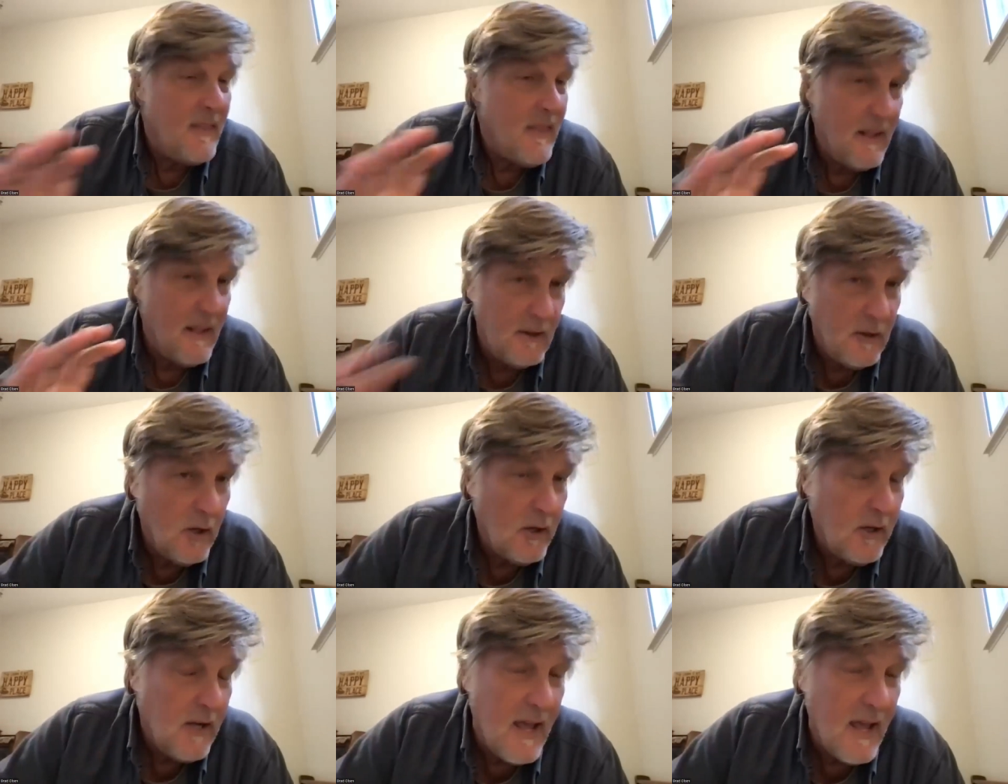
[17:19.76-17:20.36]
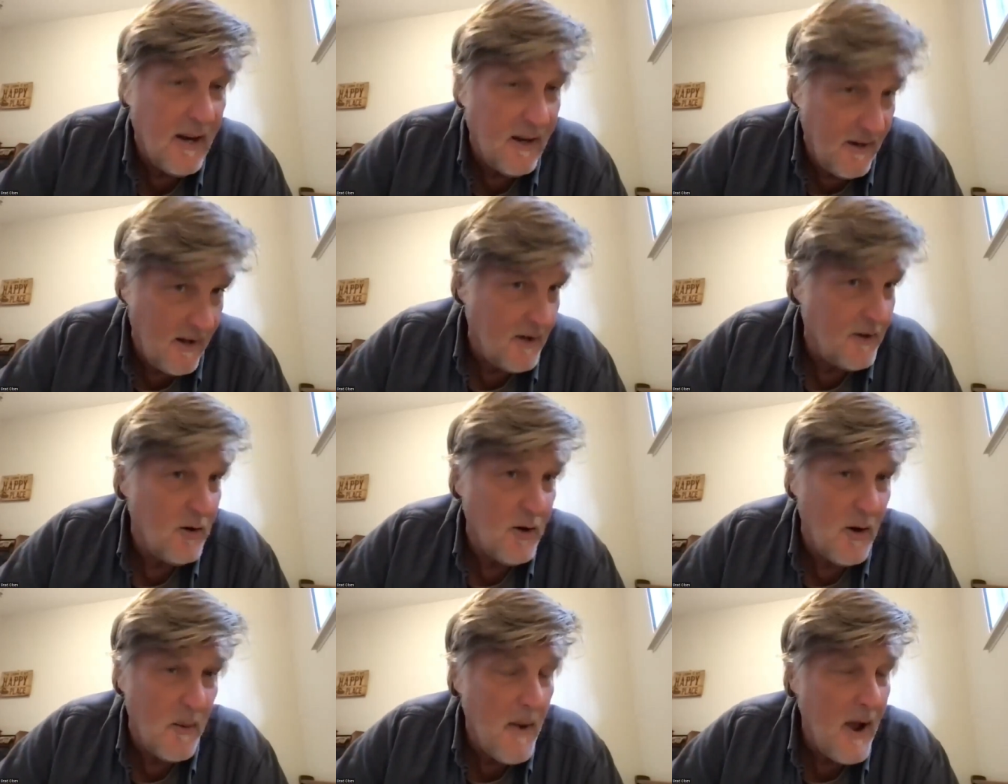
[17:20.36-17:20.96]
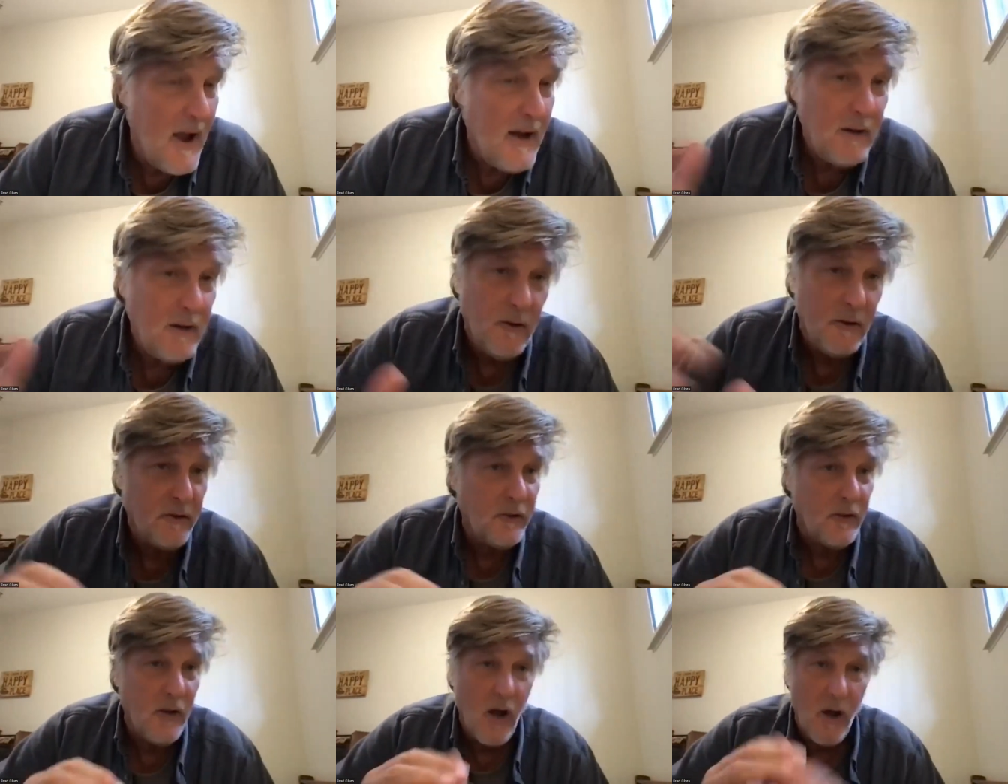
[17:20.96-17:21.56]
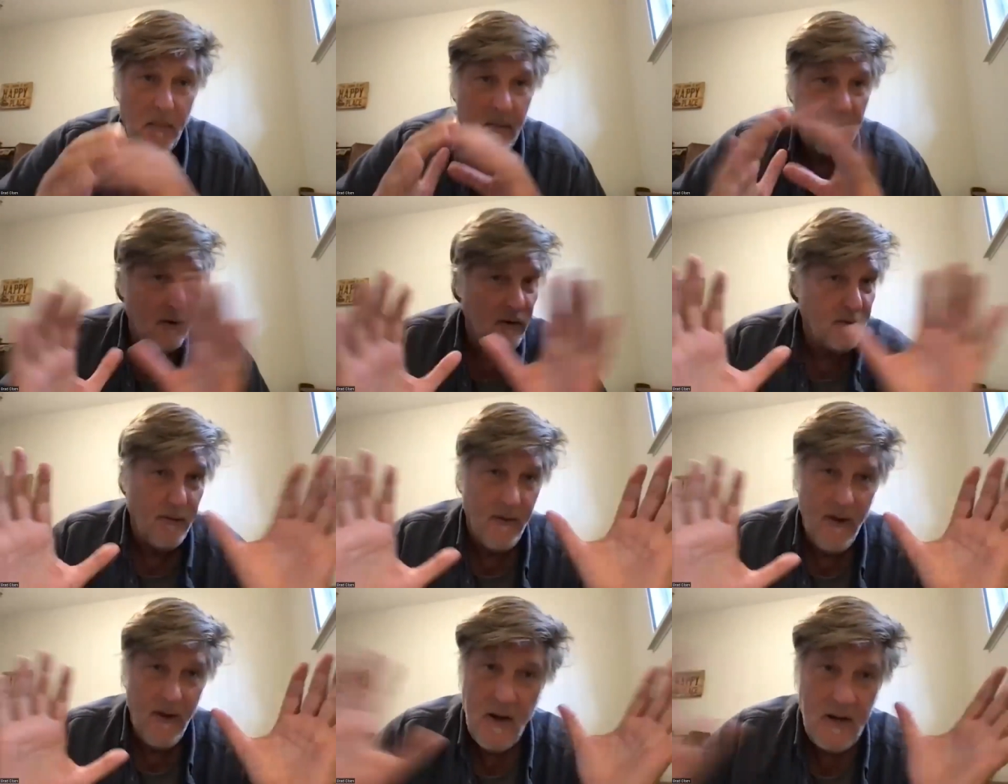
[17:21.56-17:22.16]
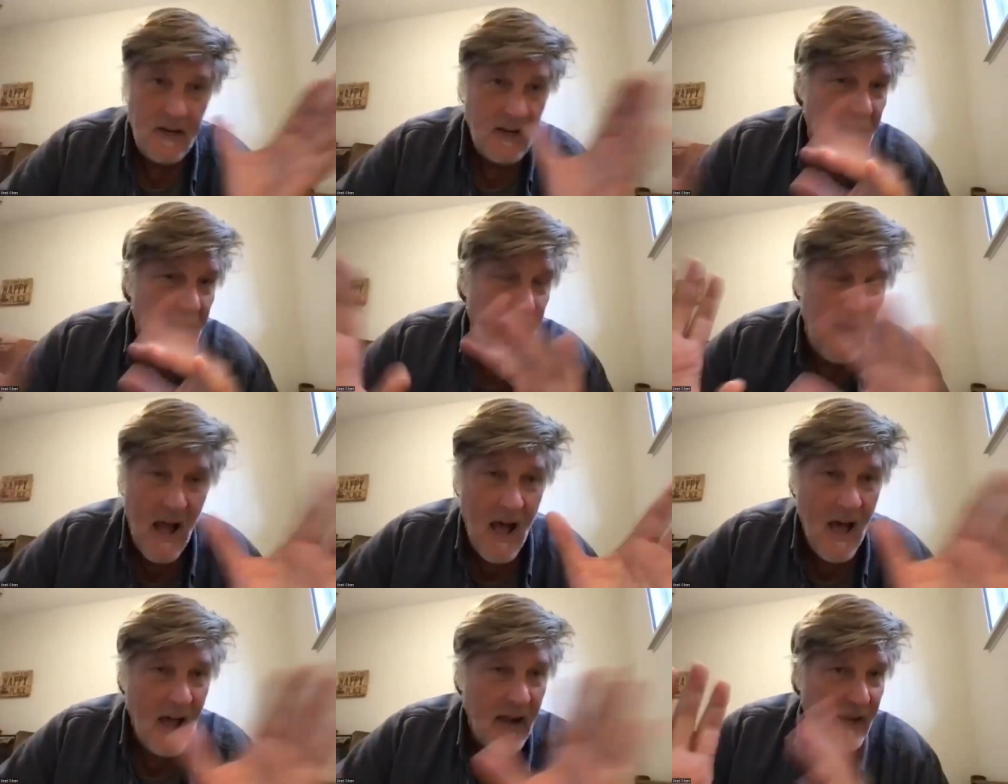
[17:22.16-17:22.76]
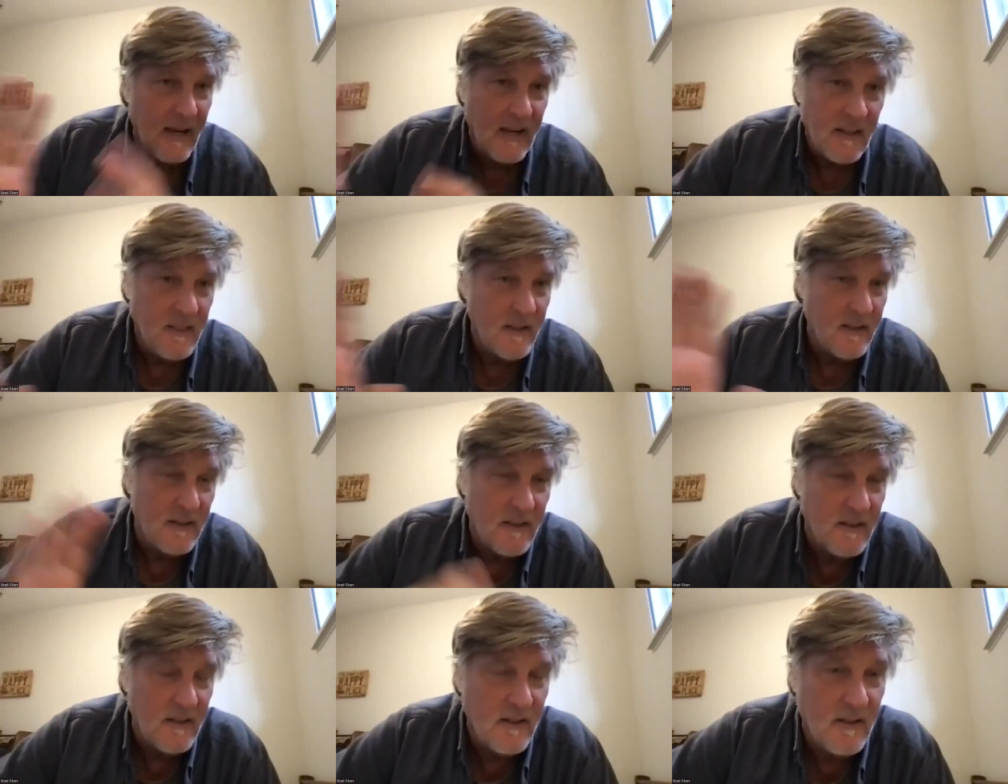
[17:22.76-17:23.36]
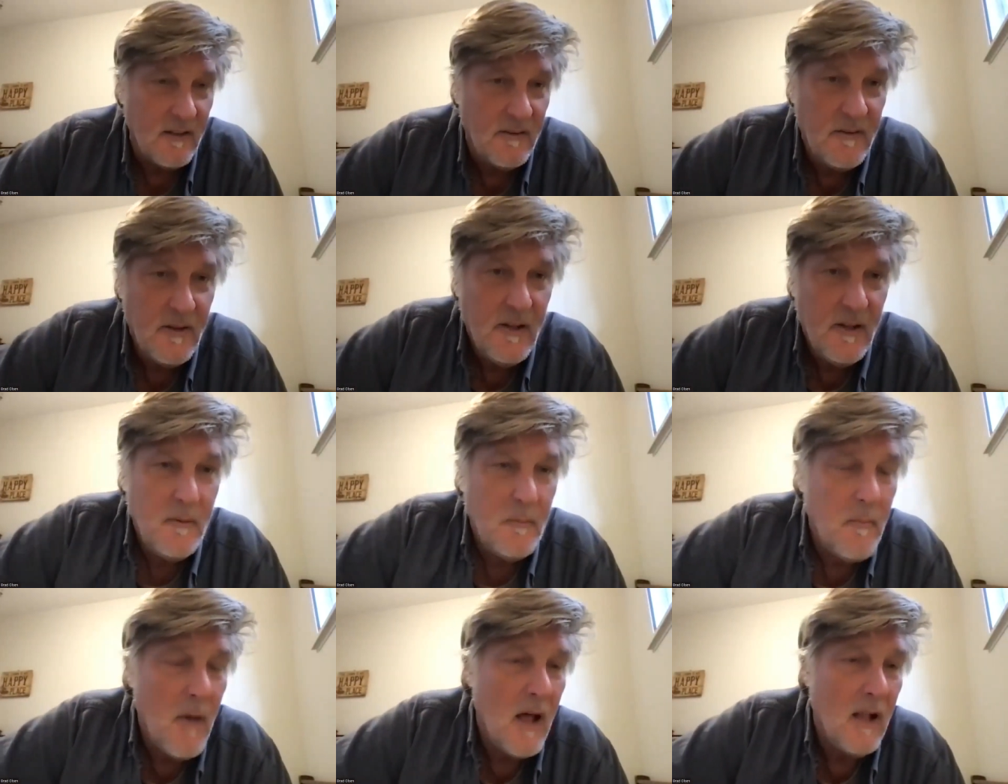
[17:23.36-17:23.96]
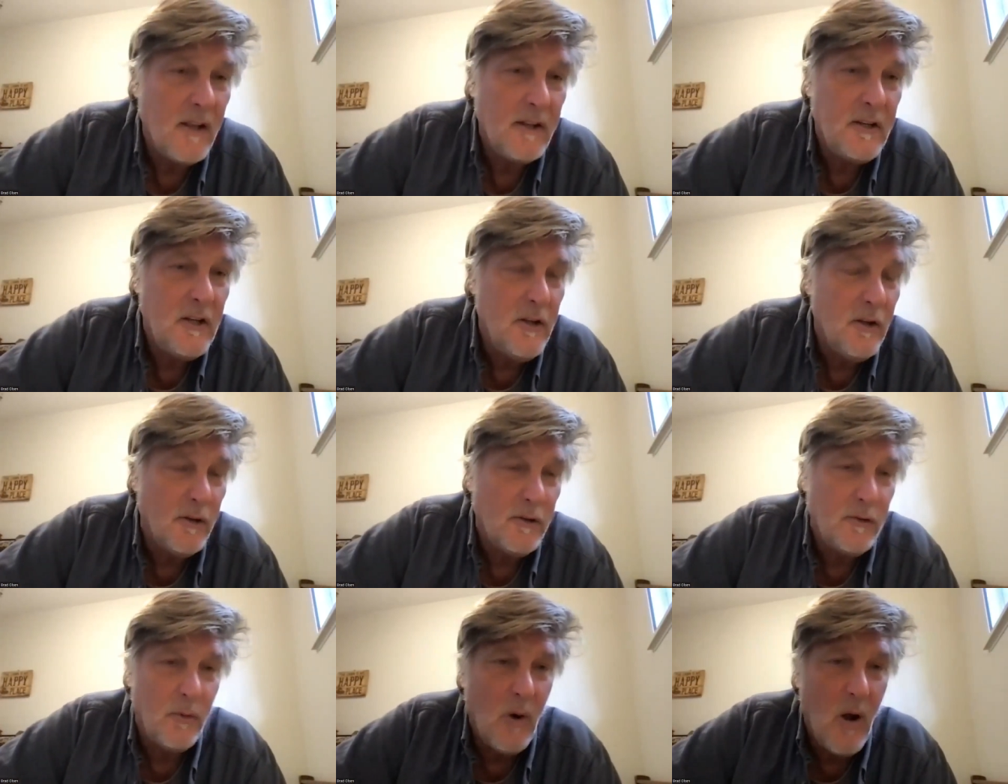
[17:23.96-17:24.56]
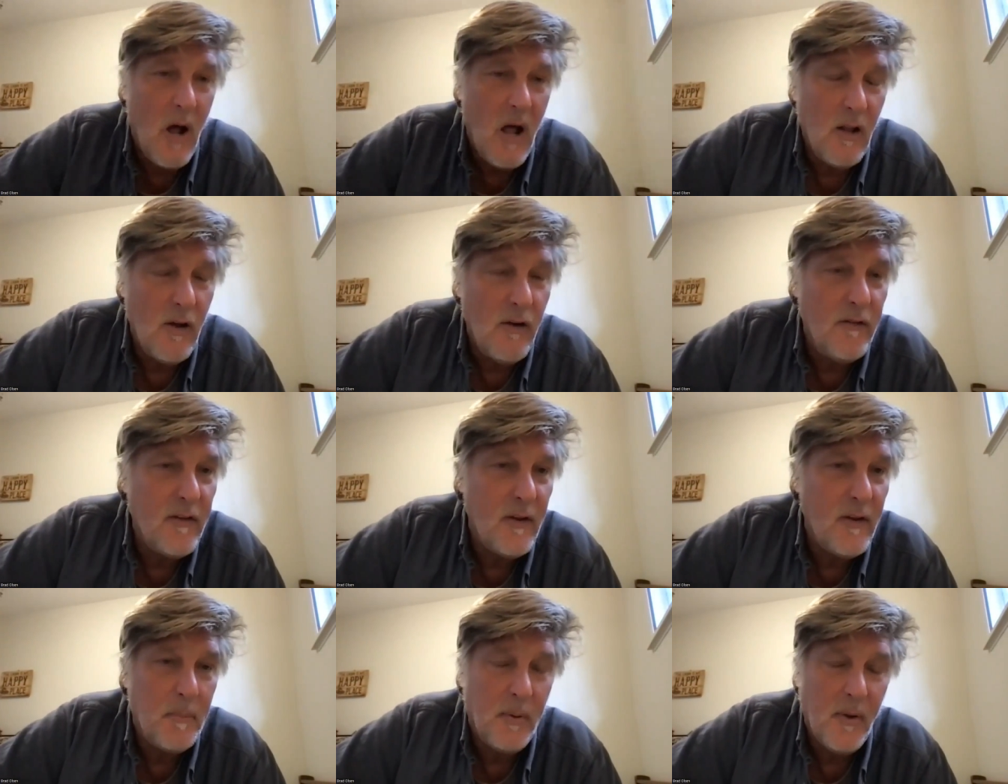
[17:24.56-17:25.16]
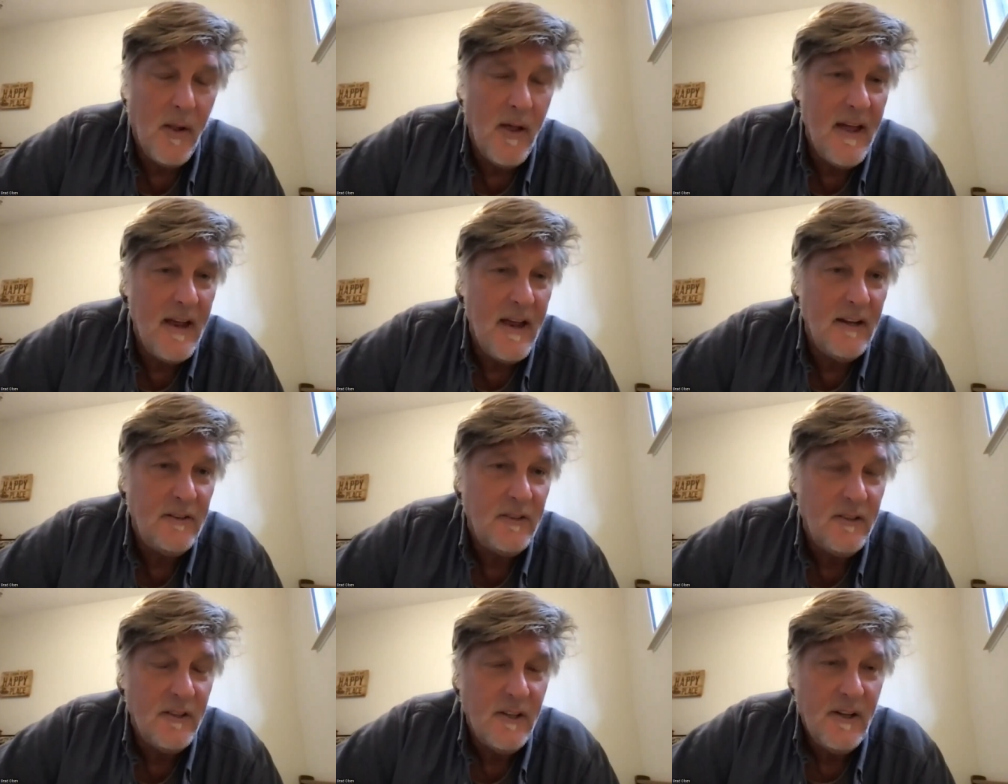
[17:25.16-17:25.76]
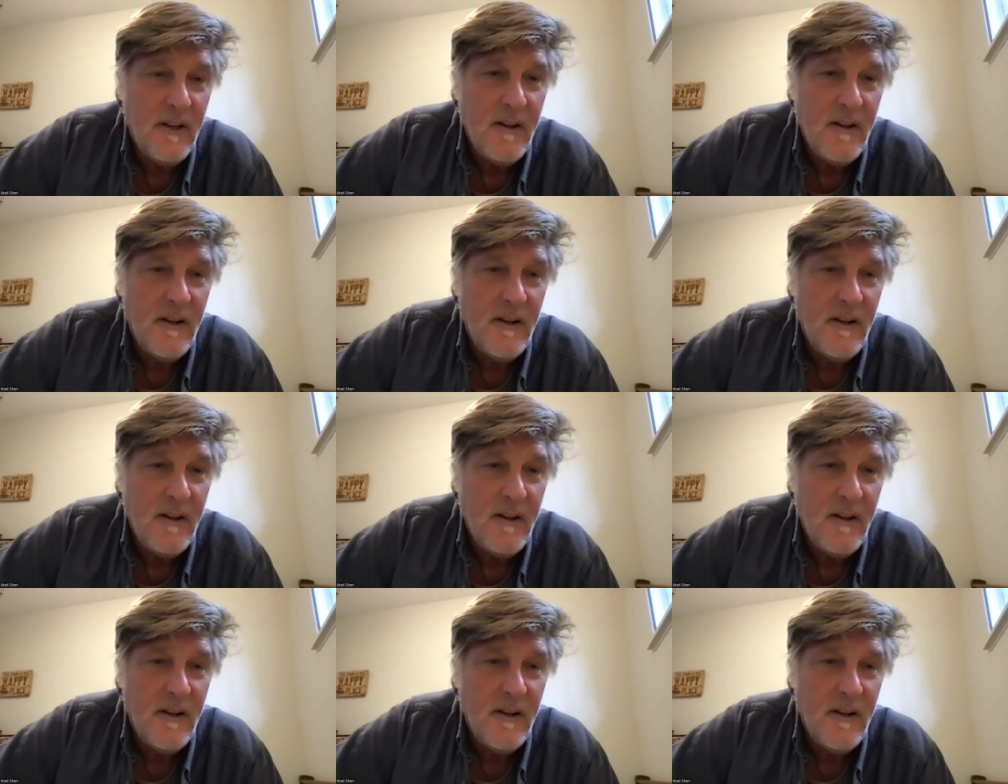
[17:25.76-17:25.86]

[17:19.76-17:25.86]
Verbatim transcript: And they'd look at it under a microscope, and it was very chaotic. The, the molecules were all over the place.